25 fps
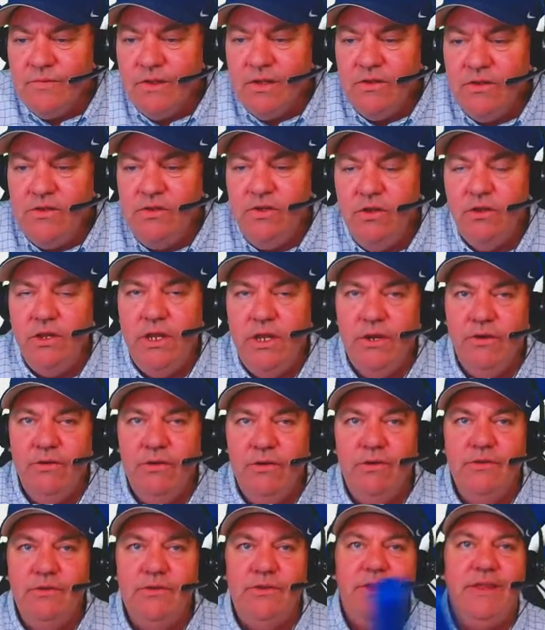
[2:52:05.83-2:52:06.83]
Julian
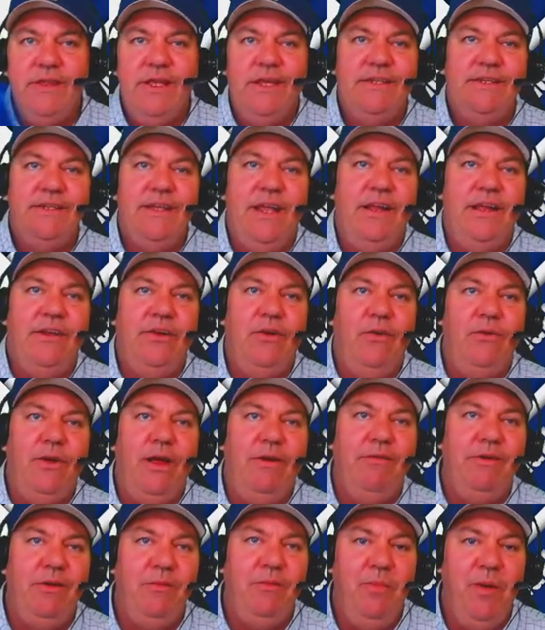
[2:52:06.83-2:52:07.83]
Cruz thinks I don't
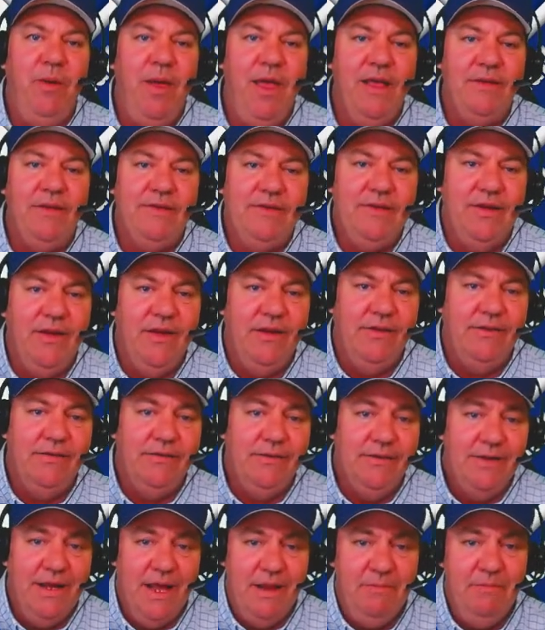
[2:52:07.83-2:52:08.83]
have any pants on.
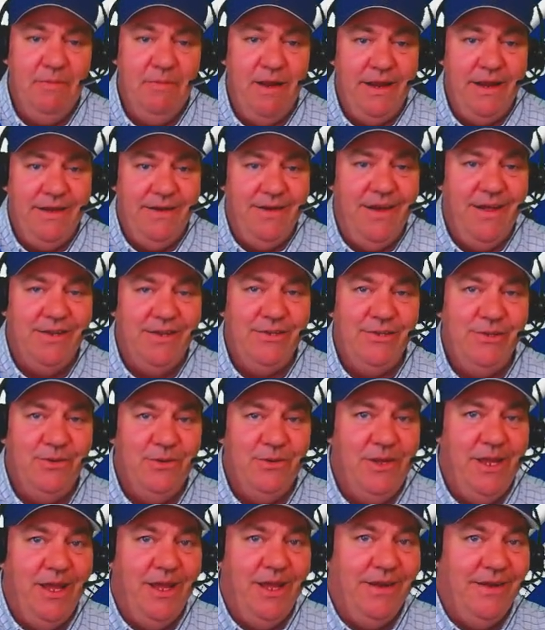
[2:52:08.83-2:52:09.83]
I might not,
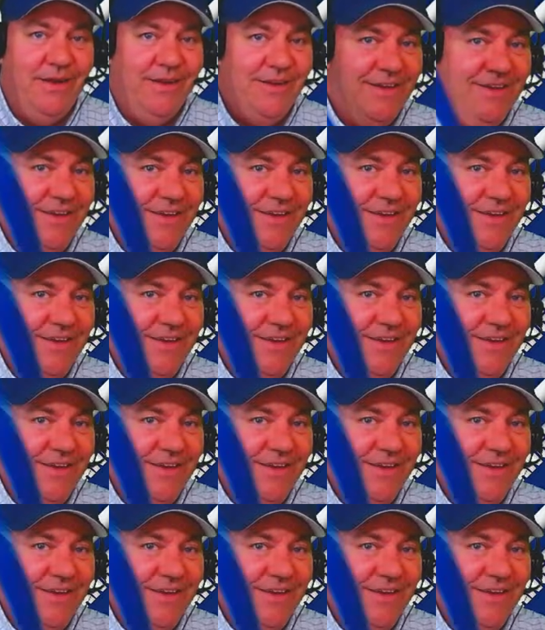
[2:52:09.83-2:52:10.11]
Julian.